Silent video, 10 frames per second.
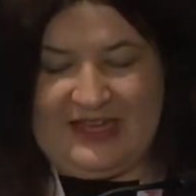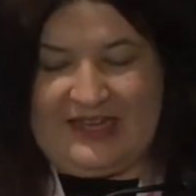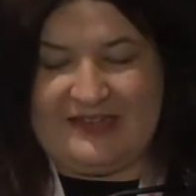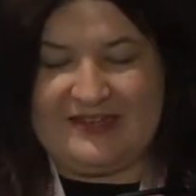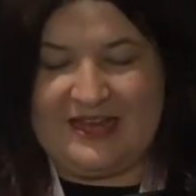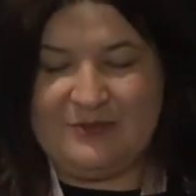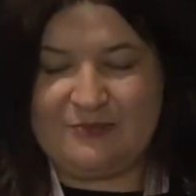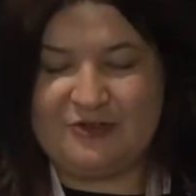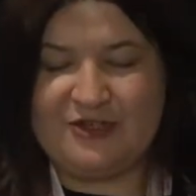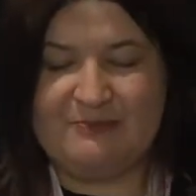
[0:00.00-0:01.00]
In the end,
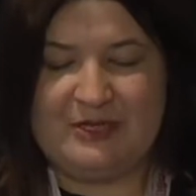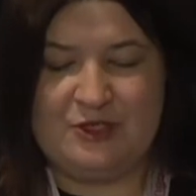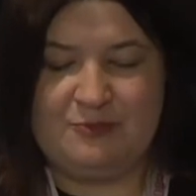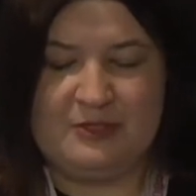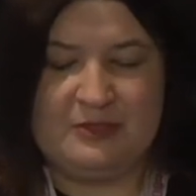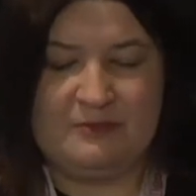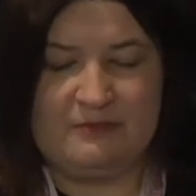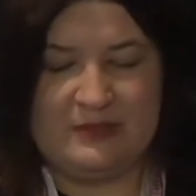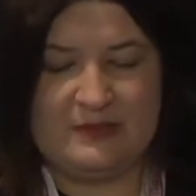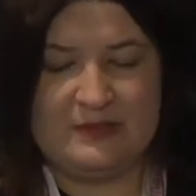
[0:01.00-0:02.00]
project management
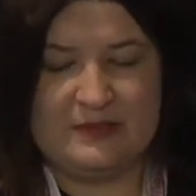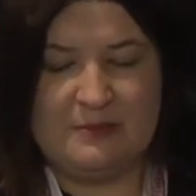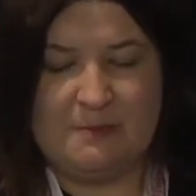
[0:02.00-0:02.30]
means